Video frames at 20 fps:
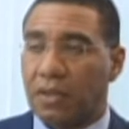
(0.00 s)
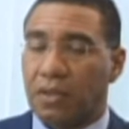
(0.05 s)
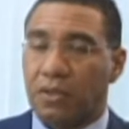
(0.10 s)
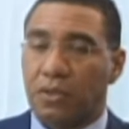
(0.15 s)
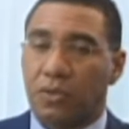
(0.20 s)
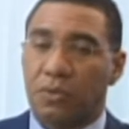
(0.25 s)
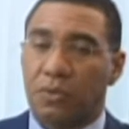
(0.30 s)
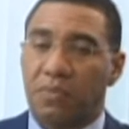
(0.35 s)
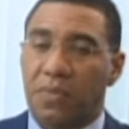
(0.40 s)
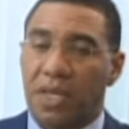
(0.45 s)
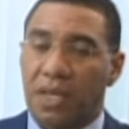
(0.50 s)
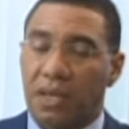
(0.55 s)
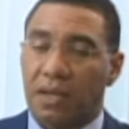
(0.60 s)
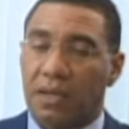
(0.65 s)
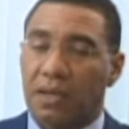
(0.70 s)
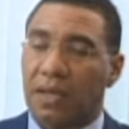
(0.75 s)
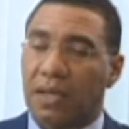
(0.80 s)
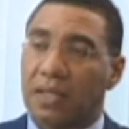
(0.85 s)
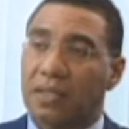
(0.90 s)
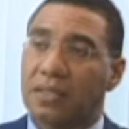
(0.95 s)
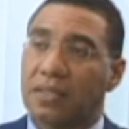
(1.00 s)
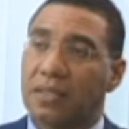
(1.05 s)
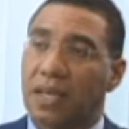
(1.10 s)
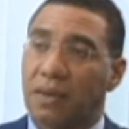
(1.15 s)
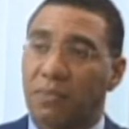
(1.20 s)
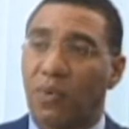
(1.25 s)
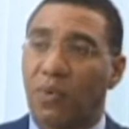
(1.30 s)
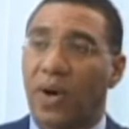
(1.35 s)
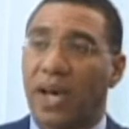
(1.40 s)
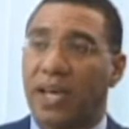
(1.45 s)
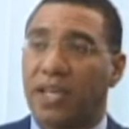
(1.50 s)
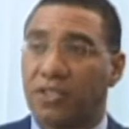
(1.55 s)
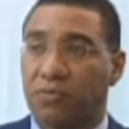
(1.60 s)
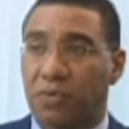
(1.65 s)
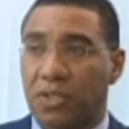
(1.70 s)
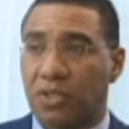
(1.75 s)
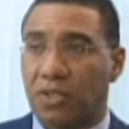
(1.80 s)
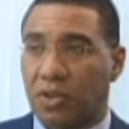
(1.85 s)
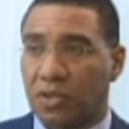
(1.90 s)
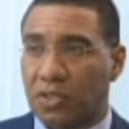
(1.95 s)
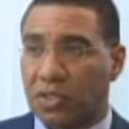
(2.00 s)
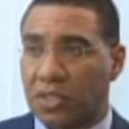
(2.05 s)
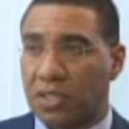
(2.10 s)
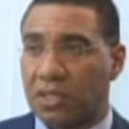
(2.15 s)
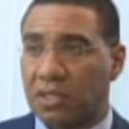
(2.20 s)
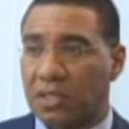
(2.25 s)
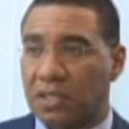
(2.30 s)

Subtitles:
to make a stepwise reduction